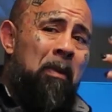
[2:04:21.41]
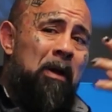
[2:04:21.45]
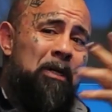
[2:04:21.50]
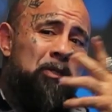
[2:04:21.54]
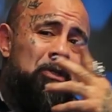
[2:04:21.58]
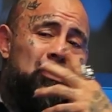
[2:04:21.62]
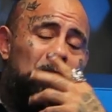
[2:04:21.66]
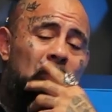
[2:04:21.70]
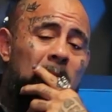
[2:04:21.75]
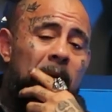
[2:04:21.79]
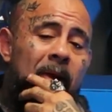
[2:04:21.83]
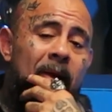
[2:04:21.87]
Share my
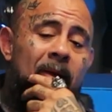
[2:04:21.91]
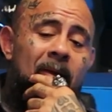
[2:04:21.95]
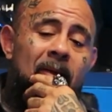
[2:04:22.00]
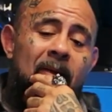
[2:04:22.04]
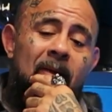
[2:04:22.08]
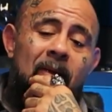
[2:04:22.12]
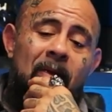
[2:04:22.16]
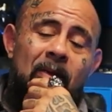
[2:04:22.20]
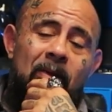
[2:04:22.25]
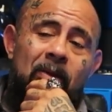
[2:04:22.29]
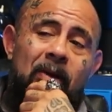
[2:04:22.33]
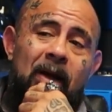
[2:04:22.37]
story. Yeah.
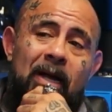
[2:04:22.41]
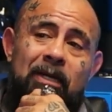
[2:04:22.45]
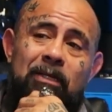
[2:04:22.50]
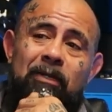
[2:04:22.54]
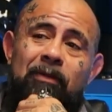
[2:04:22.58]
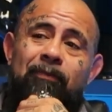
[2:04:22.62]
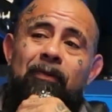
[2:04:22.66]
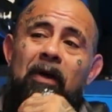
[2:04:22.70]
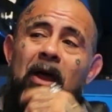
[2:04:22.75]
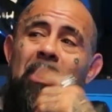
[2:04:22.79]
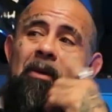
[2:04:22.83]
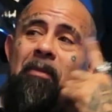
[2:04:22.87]
You guys should
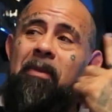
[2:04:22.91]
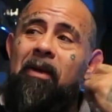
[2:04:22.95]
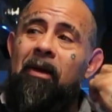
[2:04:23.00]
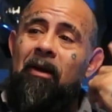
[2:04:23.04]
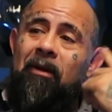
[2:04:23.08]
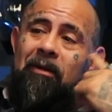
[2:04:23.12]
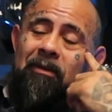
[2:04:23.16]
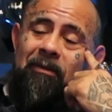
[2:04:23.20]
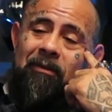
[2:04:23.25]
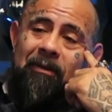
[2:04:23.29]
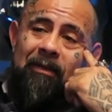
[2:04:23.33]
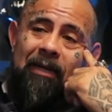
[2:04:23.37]
follow me
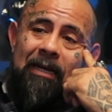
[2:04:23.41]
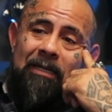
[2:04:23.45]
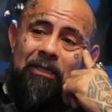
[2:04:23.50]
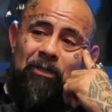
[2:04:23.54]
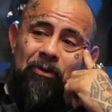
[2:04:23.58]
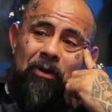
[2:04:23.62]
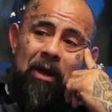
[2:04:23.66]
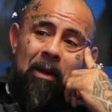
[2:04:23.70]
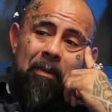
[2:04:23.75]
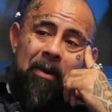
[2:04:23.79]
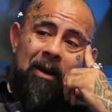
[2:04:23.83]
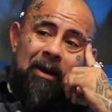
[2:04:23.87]
on
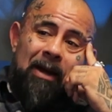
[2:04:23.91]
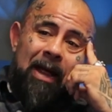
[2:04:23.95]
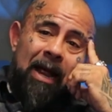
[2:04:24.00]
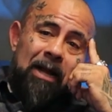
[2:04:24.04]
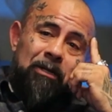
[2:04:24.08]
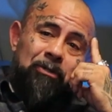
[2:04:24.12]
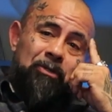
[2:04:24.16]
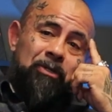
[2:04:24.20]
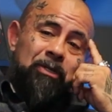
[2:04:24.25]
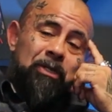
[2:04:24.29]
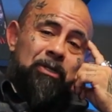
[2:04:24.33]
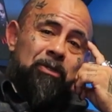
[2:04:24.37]
Instagram at
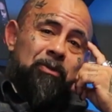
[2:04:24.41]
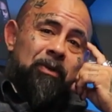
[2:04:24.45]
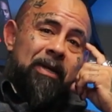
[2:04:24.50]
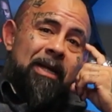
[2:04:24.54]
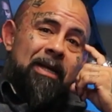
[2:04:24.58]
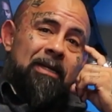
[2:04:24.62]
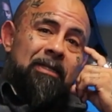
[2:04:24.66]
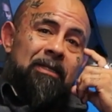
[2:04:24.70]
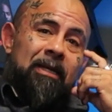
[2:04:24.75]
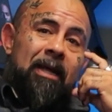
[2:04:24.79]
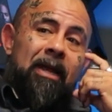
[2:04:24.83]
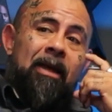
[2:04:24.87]
Alliance Jiujitsu
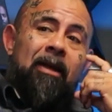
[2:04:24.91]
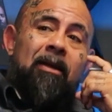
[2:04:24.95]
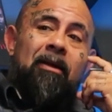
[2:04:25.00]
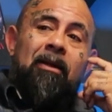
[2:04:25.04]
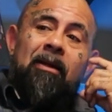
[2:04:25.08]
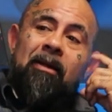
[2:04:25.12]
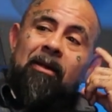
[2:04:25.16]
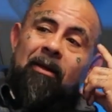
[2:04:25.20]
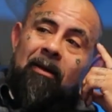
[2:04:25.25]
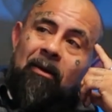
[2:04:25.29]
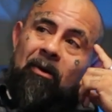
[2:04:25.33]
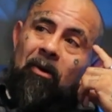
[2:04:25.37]
Eastlake
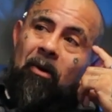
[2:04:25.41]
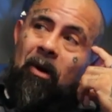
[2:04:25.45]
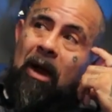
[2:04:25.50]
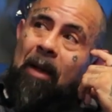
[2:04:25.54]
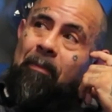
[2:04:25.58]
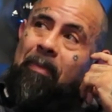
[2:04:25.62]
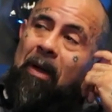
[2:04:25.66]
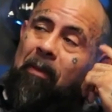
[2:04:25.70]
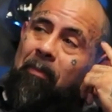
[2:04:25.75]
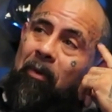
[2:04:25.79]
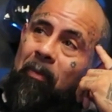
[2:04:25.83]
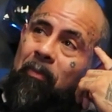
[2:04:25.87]
or
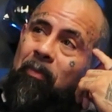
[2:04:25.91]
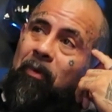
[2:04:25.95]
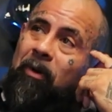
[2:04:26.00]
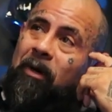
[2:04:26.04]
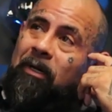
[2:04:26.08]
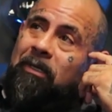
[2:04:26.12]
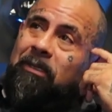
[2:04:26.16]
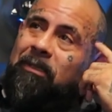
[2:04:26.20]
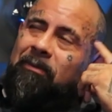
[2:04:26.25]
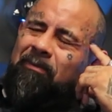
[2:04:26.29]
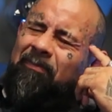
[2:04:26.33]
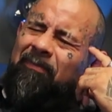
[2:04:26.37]
at Pepper
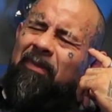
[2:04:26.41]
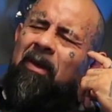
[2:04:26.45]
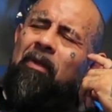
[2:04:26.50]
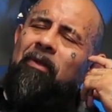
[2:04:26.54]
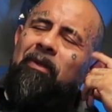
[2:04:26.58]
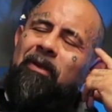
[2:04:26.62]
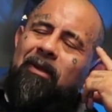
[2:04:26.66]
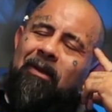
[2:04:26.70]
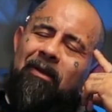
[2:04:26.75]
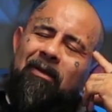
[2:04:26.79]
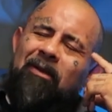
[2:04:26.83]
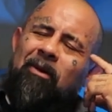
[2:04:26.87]
Brooks.
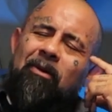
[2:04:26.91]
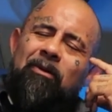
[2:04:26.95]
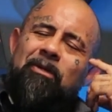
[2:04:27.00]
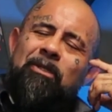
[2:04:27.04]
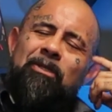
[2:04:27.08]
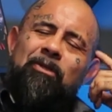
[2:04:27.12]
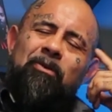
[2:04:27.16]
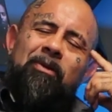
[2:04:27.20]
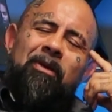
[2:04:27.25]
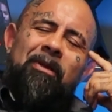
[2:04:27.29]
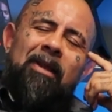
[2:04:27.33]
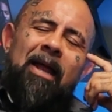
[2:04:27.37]

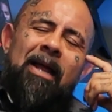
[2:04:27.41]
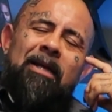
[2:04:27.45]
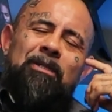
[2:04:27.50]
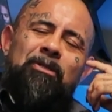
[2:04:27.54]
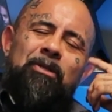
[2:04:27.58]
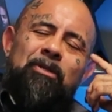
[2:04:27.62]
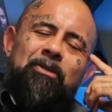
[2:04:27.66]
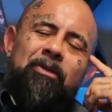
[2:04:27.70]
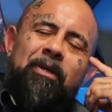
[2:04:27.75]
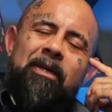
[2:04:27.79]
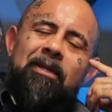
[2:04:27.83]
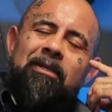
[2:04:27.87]
Just do the Alliance
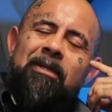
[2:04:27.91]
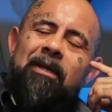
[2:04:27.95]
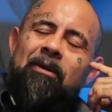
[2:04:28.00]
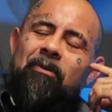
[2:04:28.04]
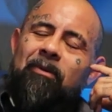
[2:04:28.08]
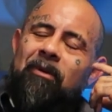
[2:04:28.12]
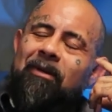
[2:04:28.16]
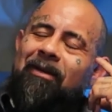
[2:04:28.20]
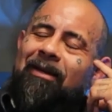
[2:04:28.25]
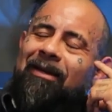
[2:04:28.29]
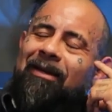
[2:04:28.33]
Jiujitsu Eastlake.